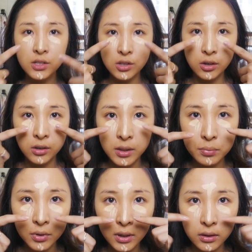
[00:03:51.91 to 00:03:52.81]
So I only
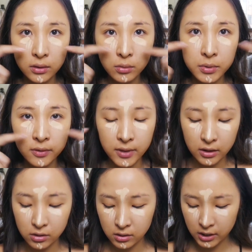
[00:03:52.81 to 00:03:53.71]
put a little bit of
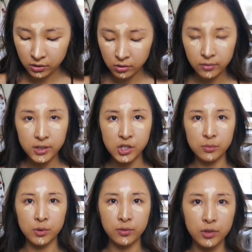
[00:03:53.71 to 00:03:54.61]
that on. I don't know if I
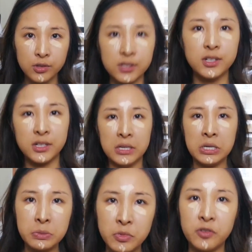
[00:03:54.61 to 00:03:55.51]
should move closer.
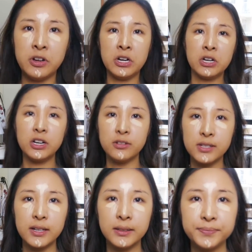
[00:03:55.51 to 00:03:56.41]
Move
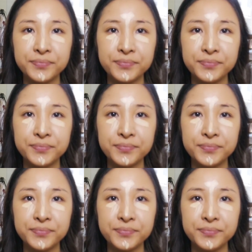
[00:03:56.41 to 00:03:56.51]
closer.